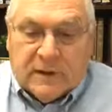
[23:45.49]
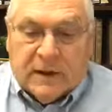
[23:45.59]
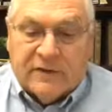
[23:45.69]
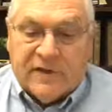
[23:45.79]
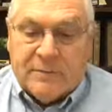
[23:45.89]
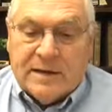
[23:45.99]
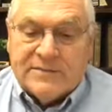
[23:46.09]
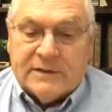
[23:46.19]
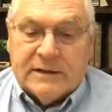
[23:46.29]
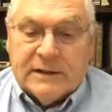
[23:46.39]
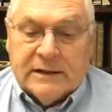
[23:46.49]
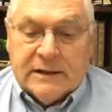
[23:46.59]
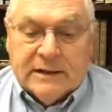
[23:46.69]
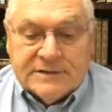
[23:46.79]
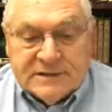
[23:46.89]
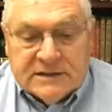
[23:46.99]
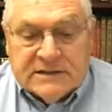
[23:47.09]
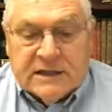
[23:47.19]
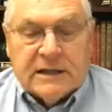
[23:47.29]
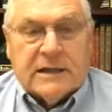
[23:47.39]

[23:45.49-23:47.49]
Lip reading: as I mentioned, since